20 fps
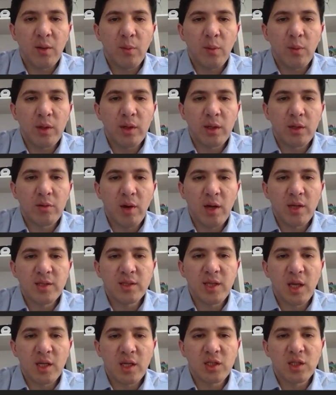where the
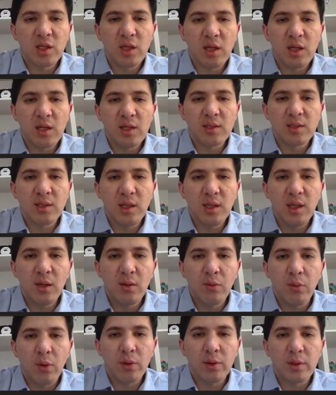cross-section is
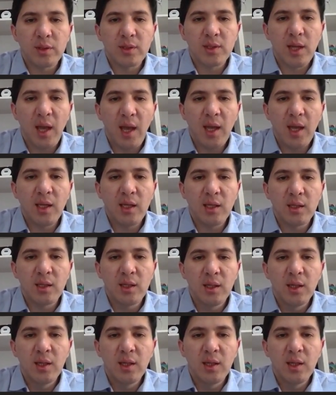equal to the 8